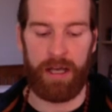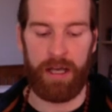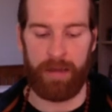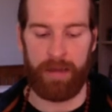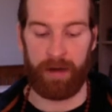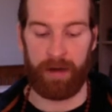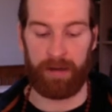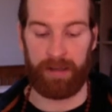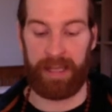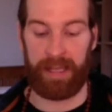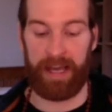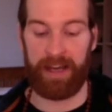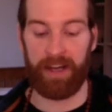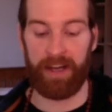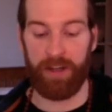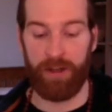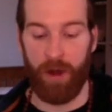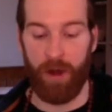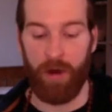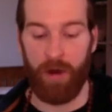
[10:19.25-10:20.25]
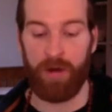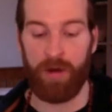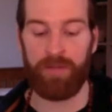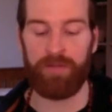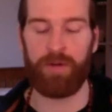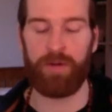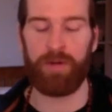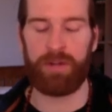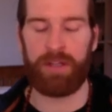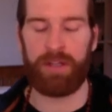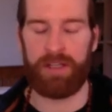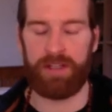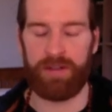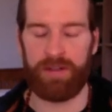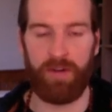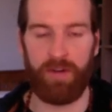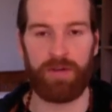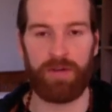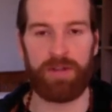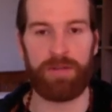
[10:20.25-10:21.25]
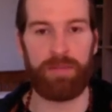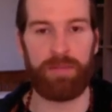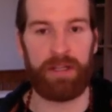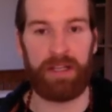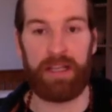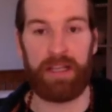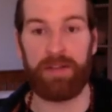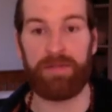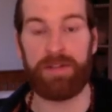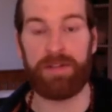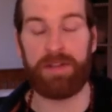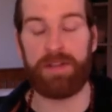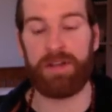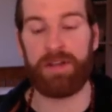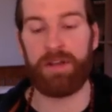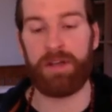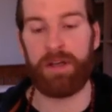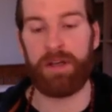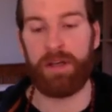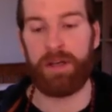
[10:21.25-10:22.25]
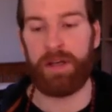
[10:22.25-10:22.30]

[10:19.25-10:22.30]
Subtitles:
about letting go of all these false beliefs